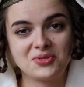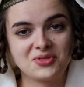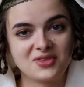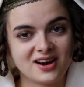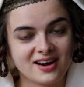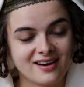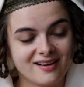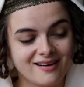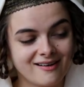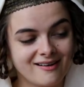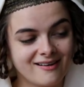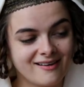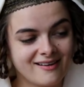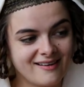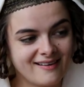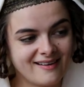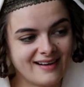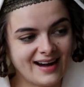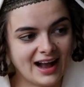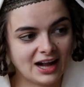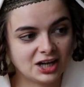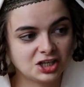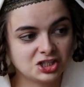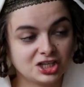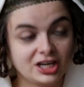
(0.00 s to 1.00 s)
There are
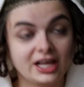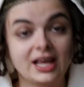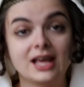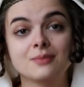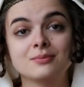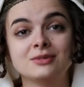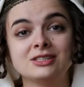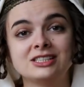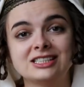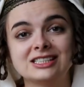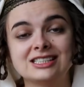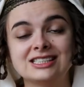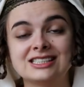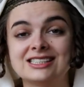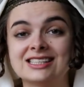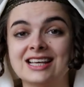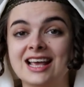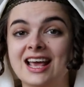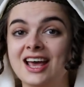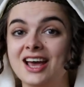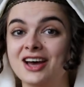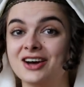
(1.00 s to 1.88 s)
actually images